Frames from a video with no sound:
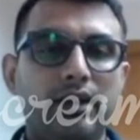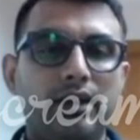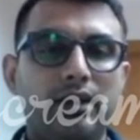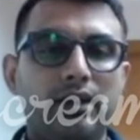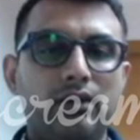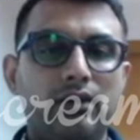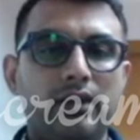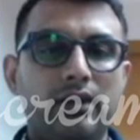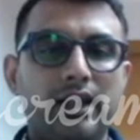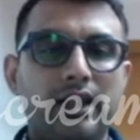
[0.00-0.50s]

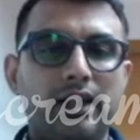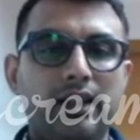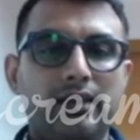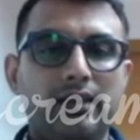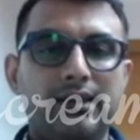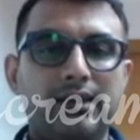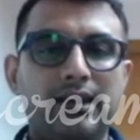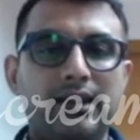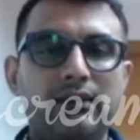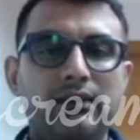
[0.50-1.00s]
Okay,
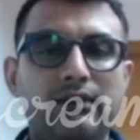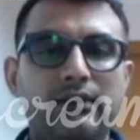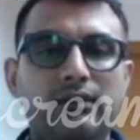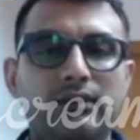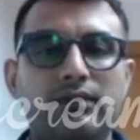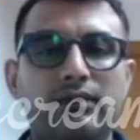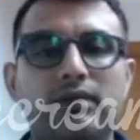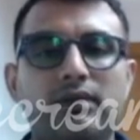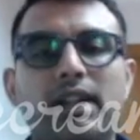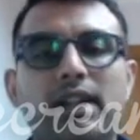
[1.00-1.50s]

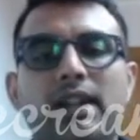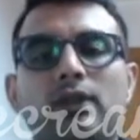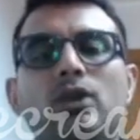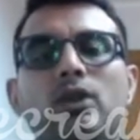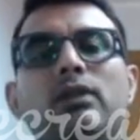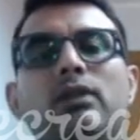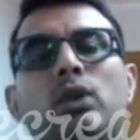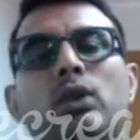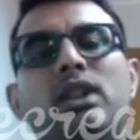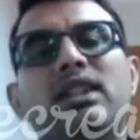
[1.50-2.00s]
self,
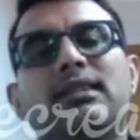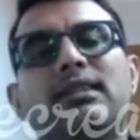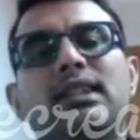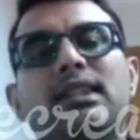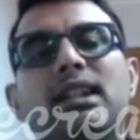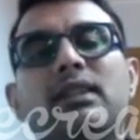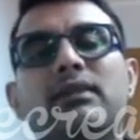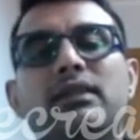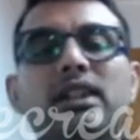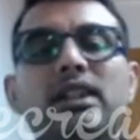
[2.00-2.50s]
actually what is
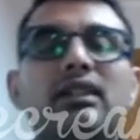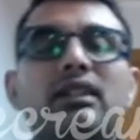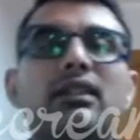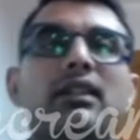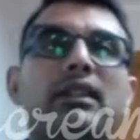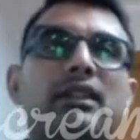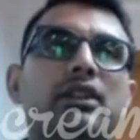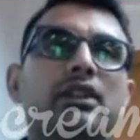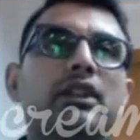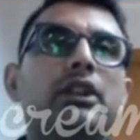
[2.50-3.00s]
self
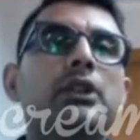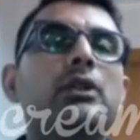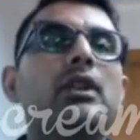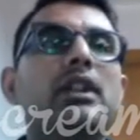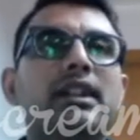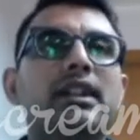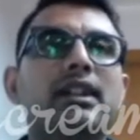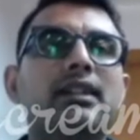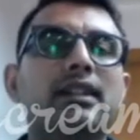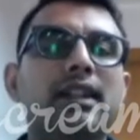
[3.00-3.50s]
declaration? You
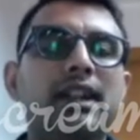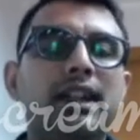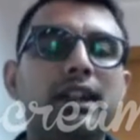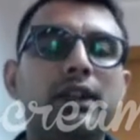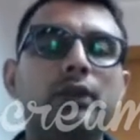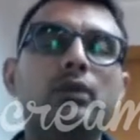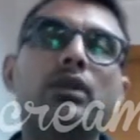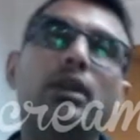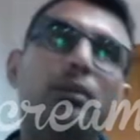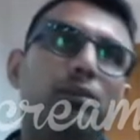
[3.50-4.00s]
are declaring
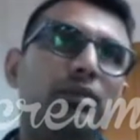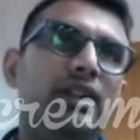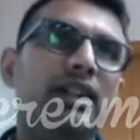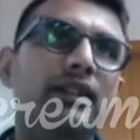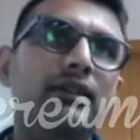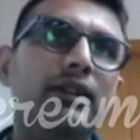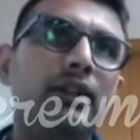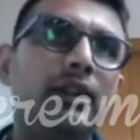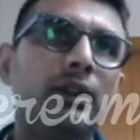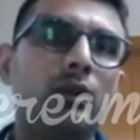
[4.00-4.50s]
you
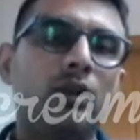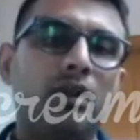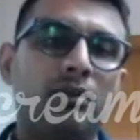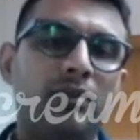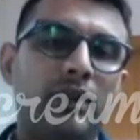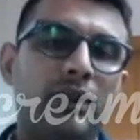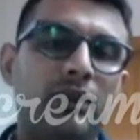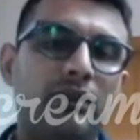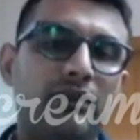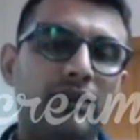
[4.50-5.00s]
complete the
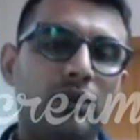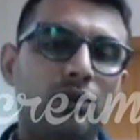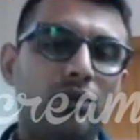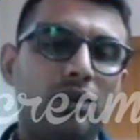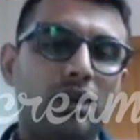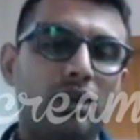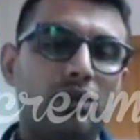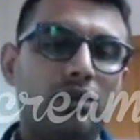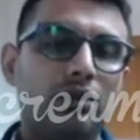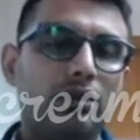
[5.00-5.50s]
requirement of
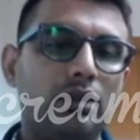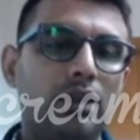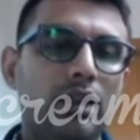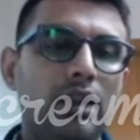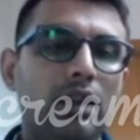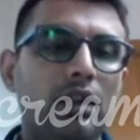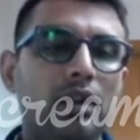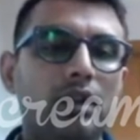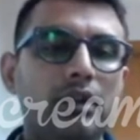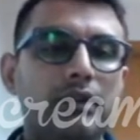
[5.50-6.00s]
education.
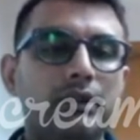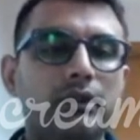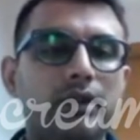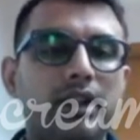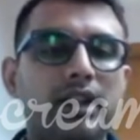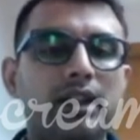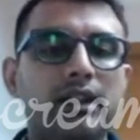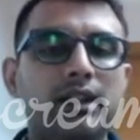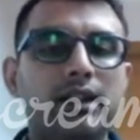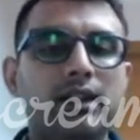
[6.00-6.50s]
So
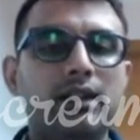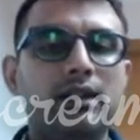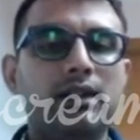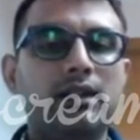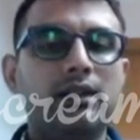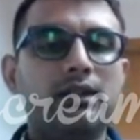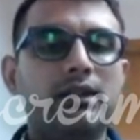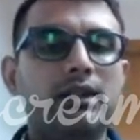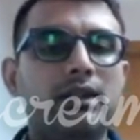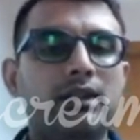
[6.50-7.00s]

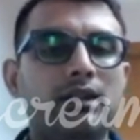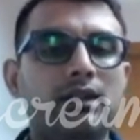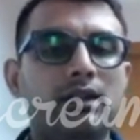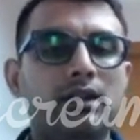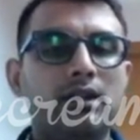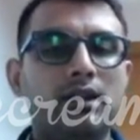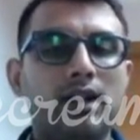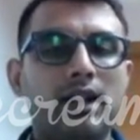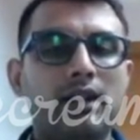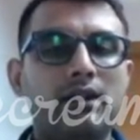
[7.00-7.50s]
here
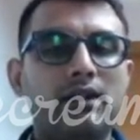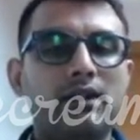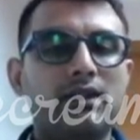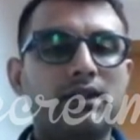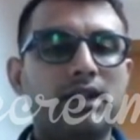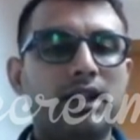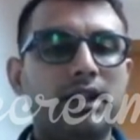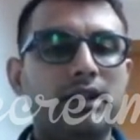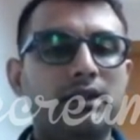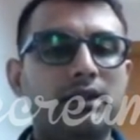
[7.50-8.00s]
the
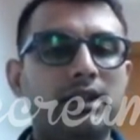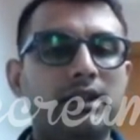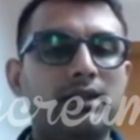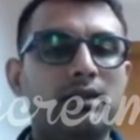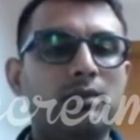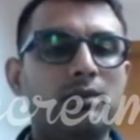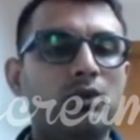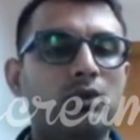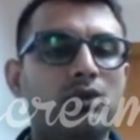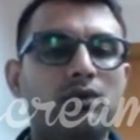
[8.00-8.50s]
undersign, let's
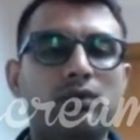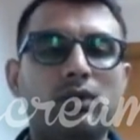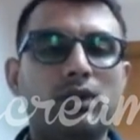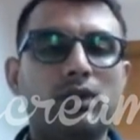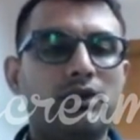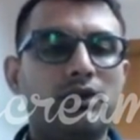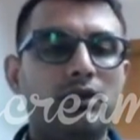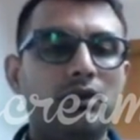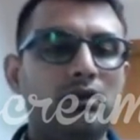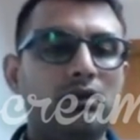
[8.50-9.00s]
suppose
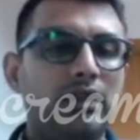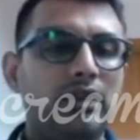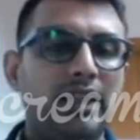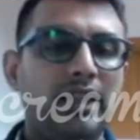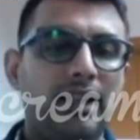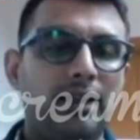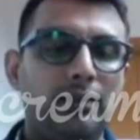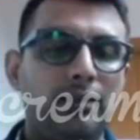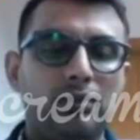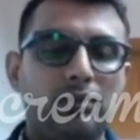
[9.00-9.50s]
what's your
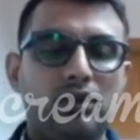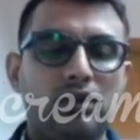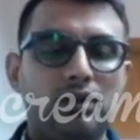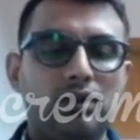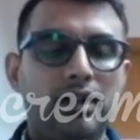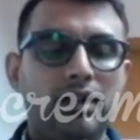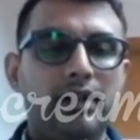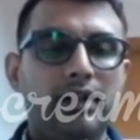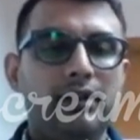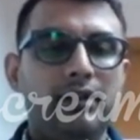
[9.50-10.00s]

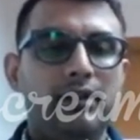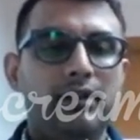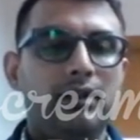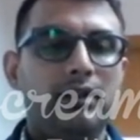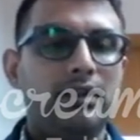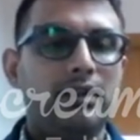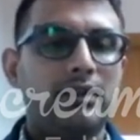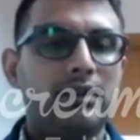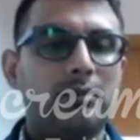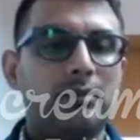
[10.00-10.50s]
name,
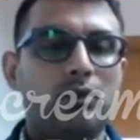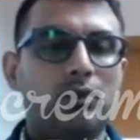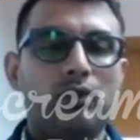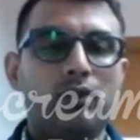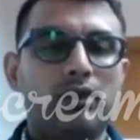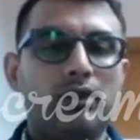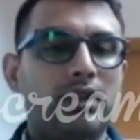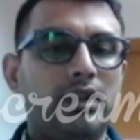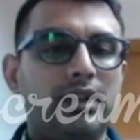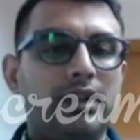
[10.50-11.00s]
let's
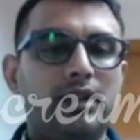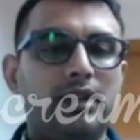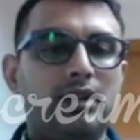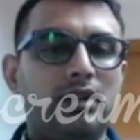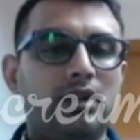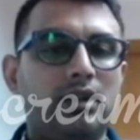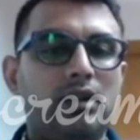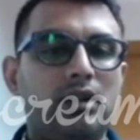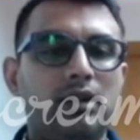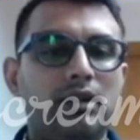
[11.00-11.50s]
suppose Ali
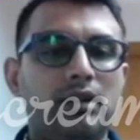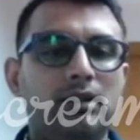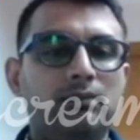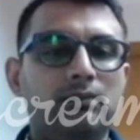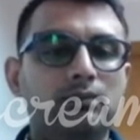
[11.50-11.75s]
Khan,